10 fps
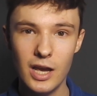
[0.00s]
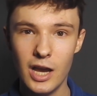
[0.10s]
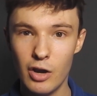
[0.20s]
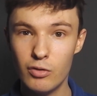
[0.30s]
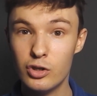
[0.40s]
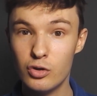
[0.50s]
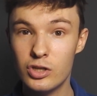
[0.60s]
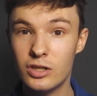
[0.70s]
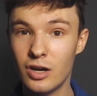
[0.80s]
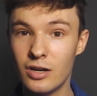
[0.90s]
how to use
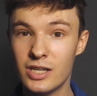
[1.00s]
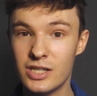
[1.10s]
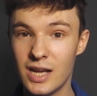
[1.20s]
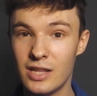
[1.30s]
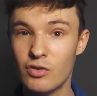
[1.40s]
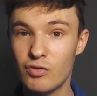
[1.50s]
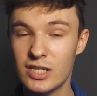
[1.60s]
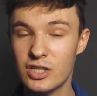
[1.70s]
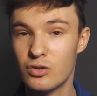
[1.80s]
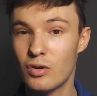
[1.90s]
it to understand the
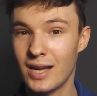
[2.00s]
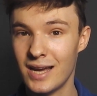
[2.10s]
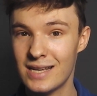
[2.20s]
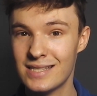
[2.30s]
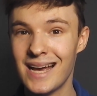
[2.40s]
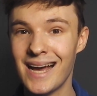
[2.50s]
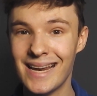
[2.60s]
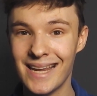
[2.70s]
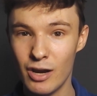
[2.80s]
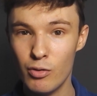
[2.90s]
risk a stock has,
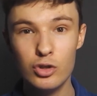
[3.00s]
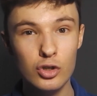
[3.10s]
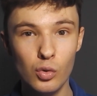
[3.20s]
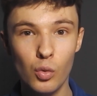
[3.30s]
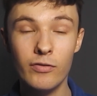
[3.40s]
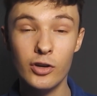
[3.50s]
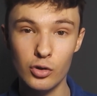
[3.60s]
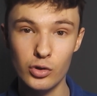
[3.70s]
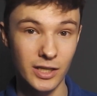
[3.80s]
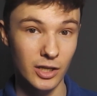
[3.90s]
and how to know if you're
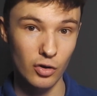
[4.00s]
using it